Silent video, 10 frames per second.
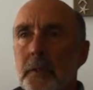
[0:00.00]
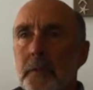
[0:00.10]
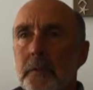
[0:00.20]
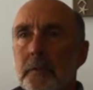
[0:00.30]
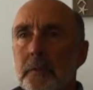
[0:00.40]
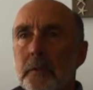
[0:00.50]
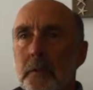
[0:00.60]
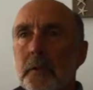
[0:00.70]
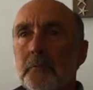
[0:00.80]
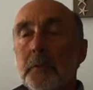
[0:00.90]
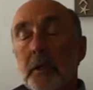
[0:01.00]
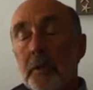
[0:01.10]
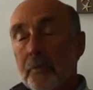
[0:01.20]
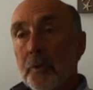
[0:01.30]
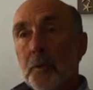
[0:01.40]
Right. So yeah,
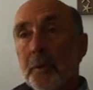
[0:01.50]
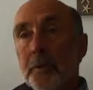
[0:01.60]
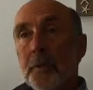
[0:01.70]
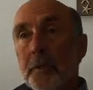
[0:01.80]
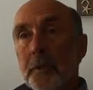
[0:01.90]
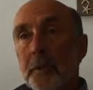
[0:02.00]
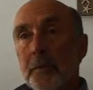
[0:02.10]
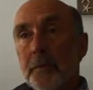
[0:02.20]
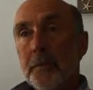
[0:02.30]
carefully monitoring that one.